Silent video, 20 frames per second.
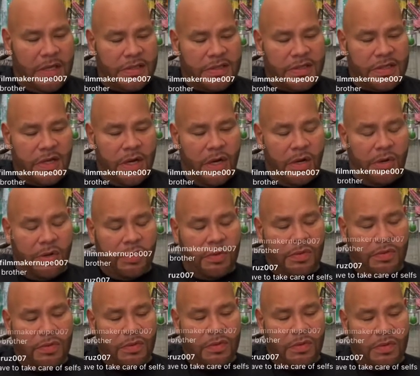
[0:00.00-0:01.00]

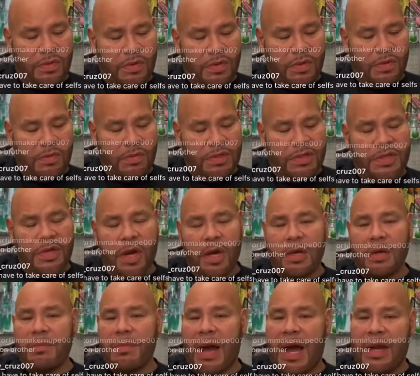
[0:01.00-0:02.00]
so we talk
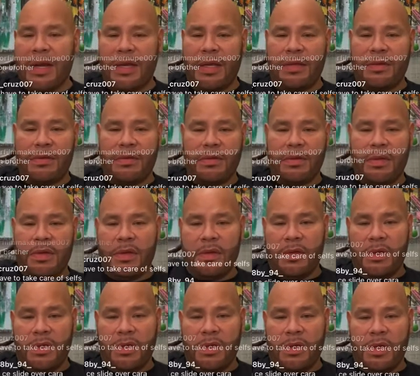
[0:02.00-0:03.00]
about it.
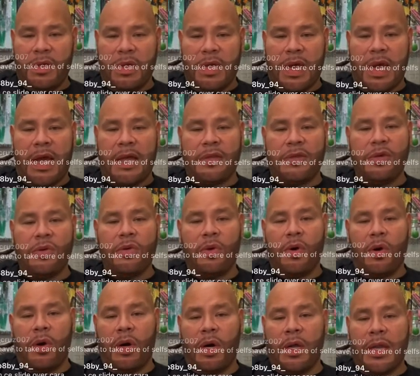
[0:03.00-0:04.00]
I do
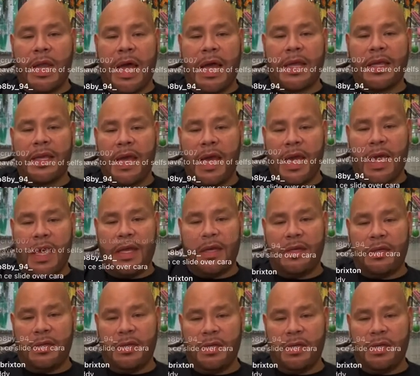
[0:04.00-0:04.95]
all I can